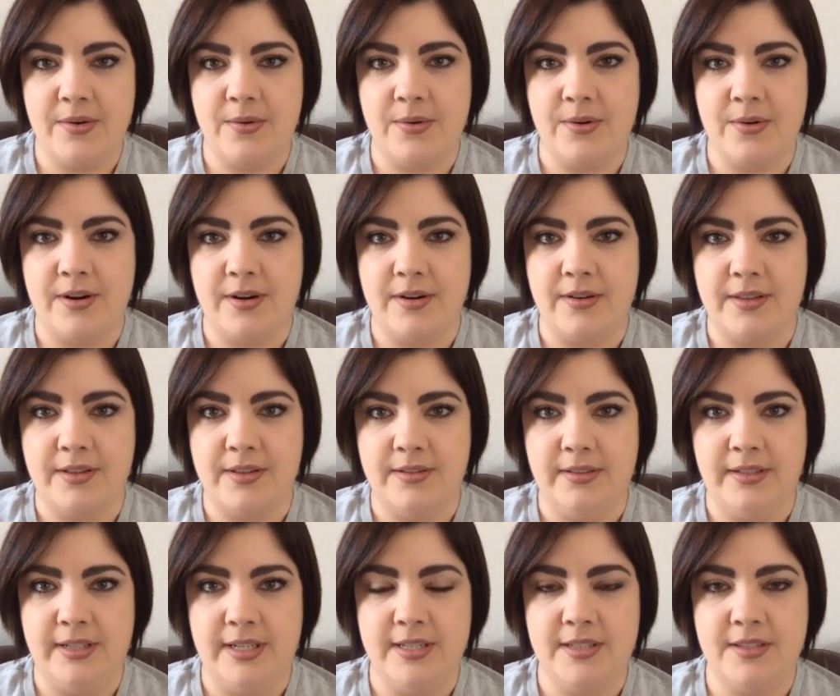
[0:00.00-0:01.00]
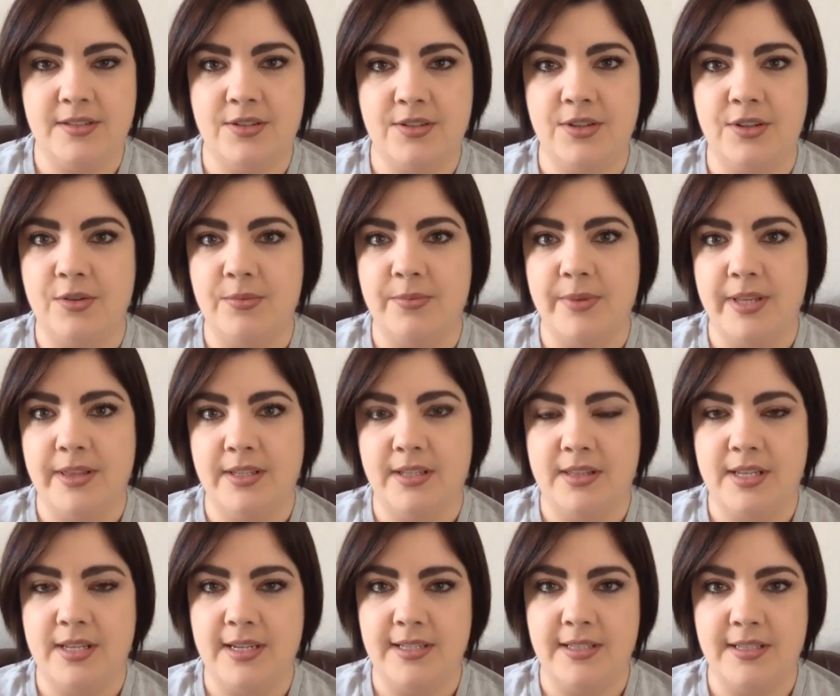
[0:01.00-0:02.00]
or the least human
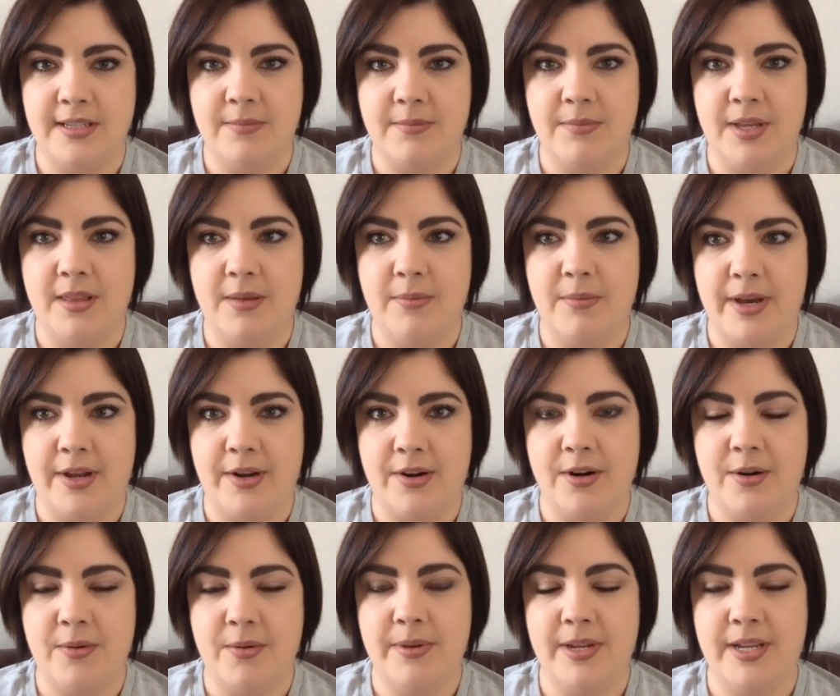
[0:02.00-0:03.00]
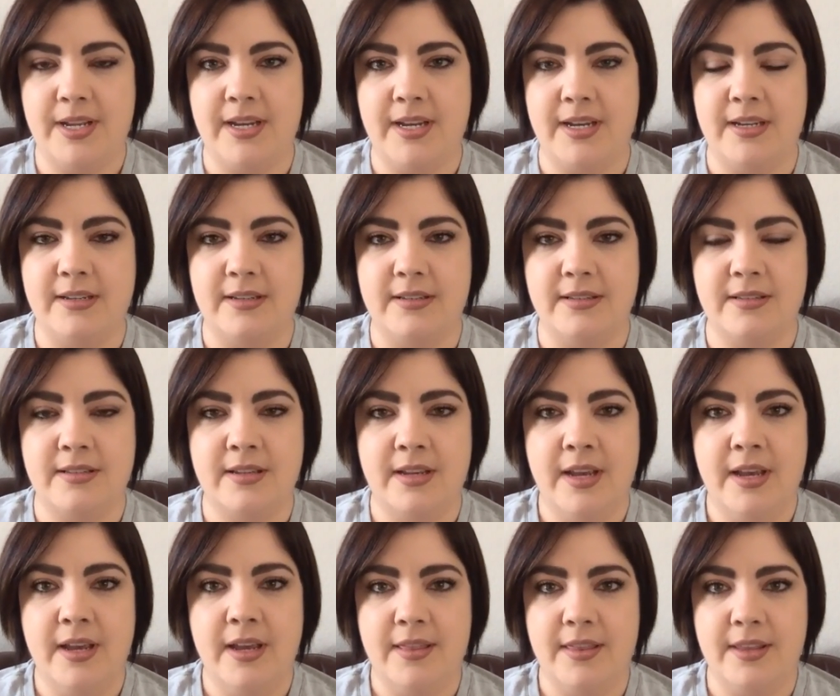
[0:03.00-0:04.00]
that they see me, the better, because
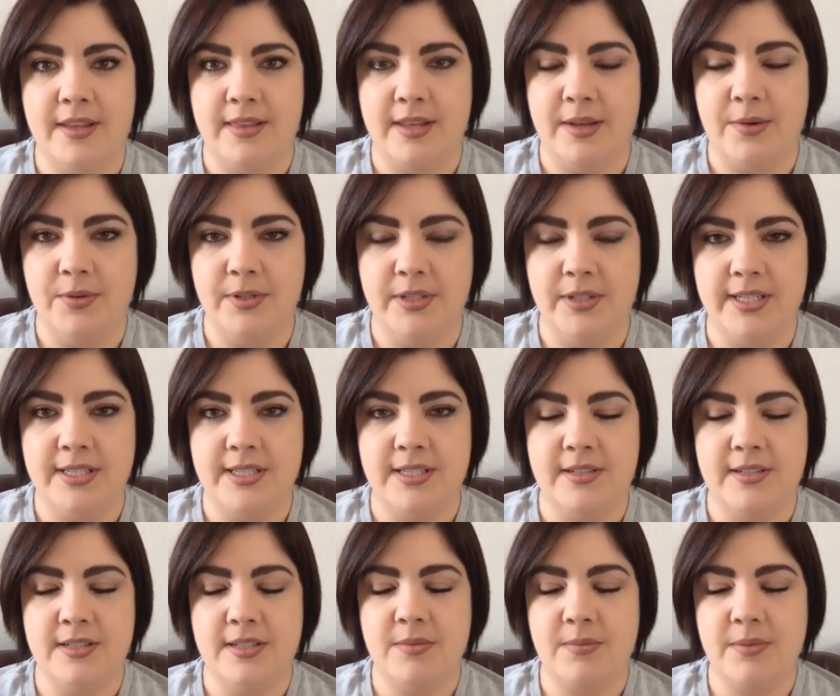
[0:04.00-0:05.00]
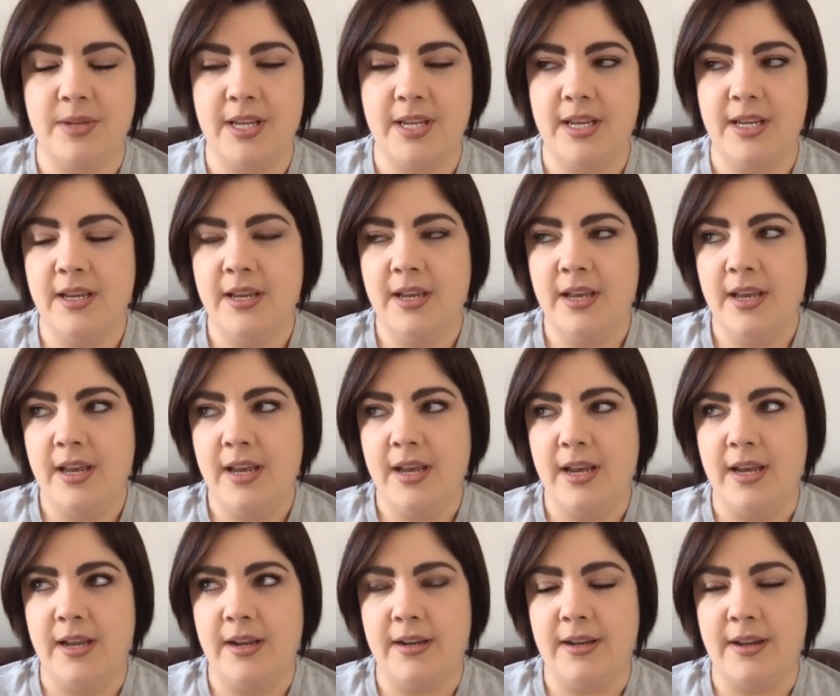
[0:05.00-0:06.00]
then they will listen to me.
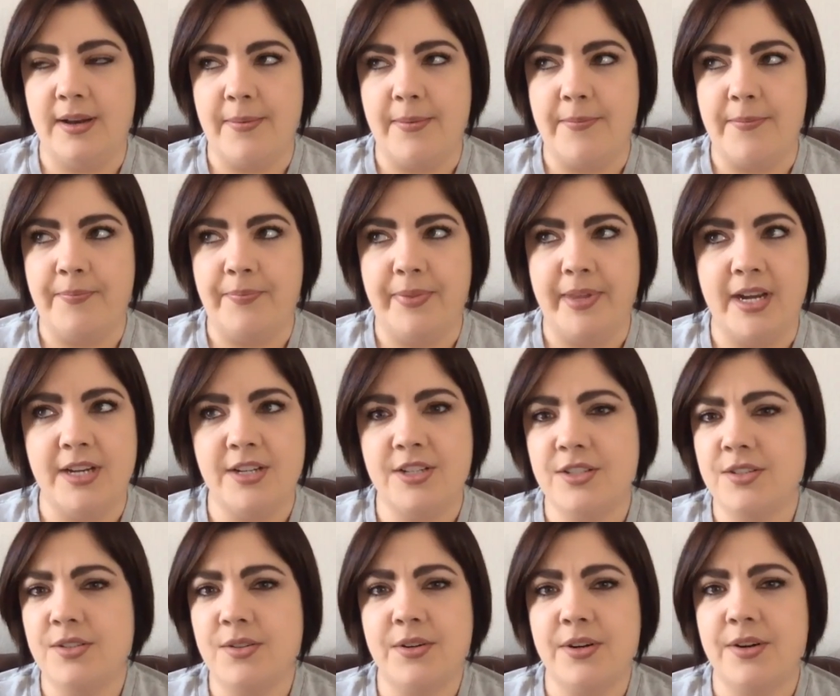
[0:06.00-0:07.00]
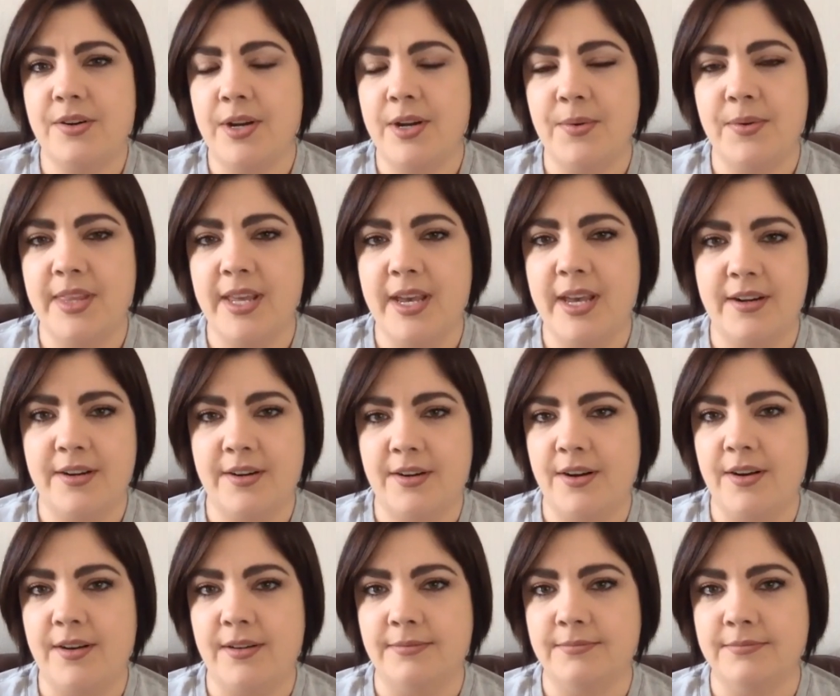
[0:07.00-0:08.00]
And I just don't agree with that at
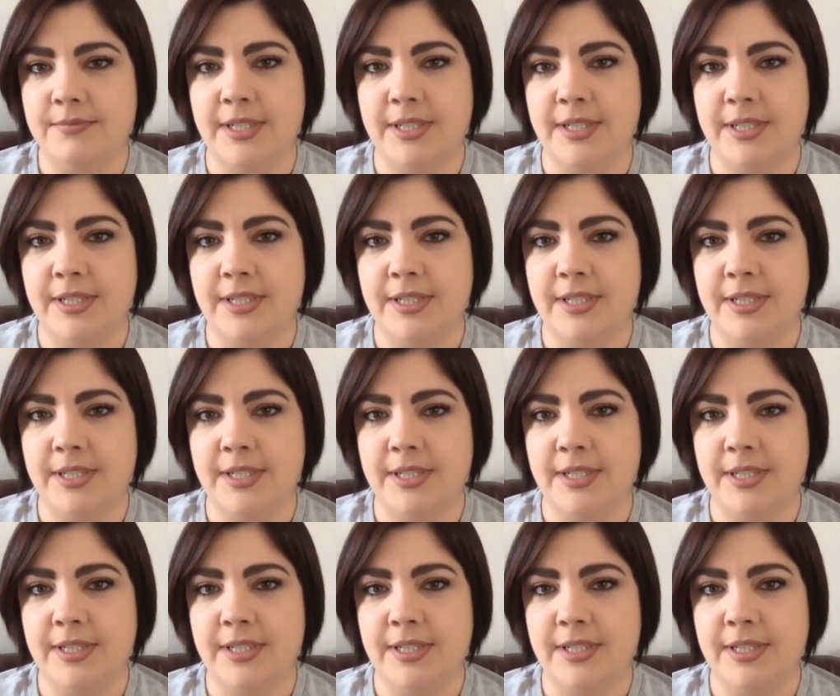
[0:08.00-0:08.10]
all.